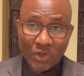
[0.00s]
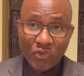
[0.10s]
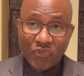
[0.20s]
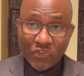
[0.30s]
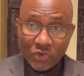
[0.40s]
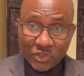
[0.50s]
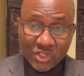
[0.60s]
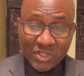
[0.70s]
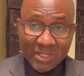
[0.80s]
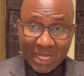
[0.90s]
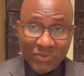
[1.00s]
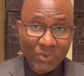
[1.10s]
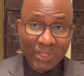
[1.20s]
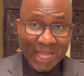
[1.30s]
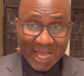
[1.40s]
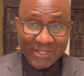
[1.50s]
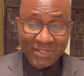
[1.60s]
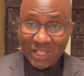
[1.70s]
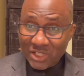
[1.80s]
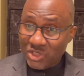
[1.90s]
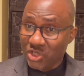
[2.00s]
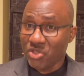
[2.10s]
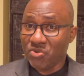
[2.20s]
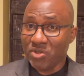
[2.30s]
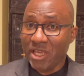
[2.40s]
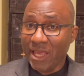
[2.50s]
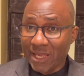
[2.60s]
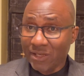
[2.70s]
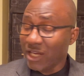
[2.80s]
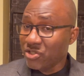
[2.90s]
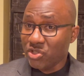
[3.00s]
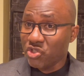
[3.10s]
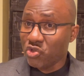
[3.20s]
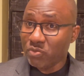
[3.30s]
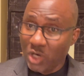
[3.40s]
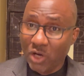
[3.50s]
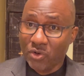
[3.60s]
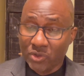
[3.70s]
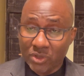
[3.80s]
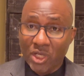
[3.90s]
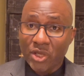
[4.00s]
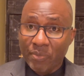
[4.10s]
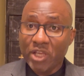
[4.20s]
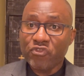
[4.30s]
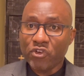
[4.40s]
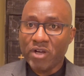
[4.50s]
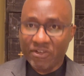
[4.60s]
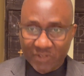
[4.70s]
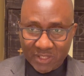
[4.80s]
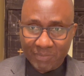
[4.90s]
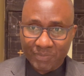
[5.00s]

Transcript: fruits that will last, not just today, not just tomorrow, but forever."